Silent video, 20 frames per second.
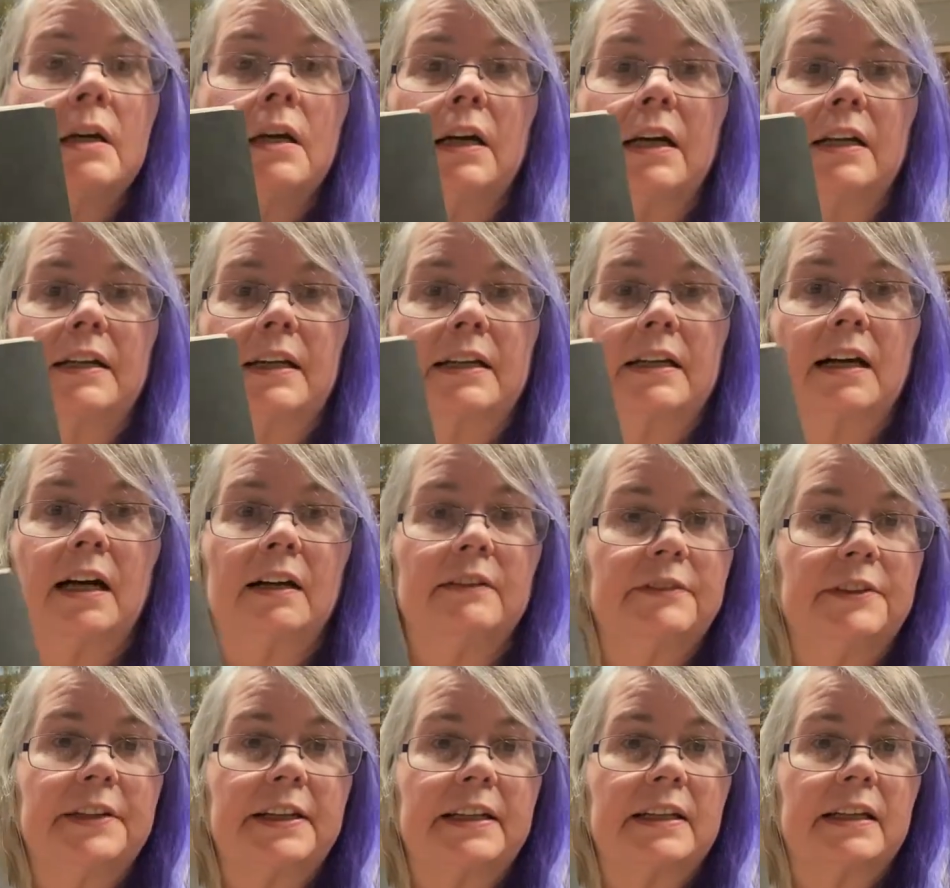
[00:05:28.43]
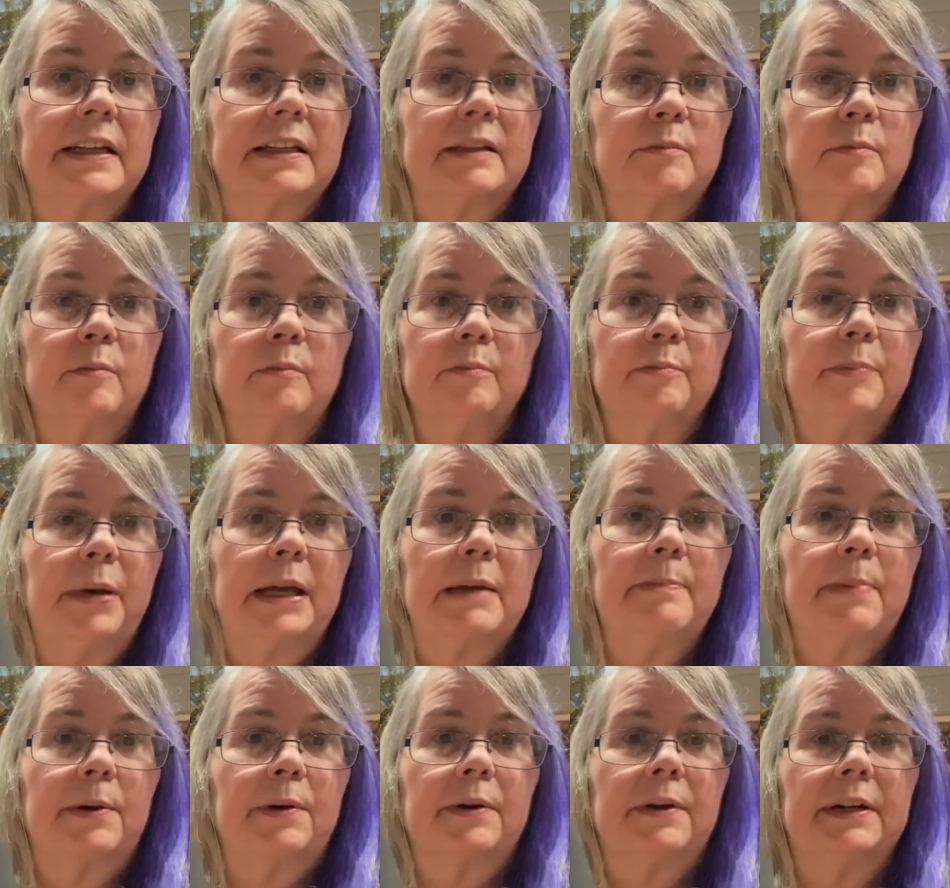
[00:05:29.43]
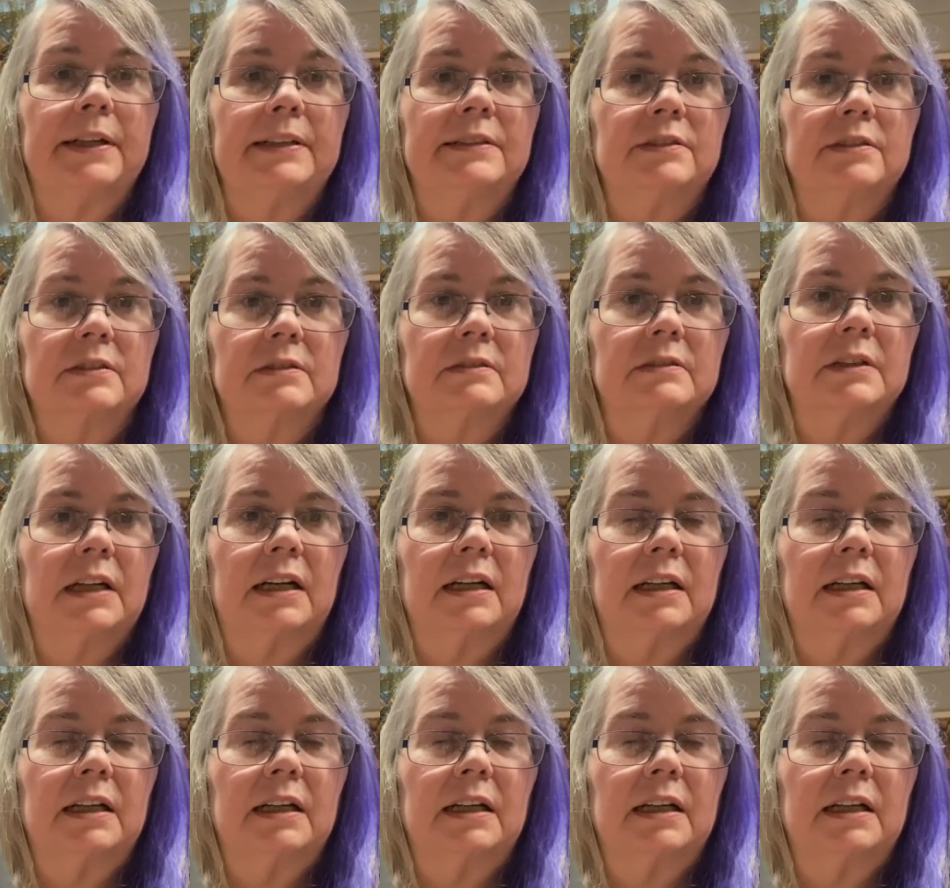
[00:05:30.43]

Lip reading: and I covered it in paper and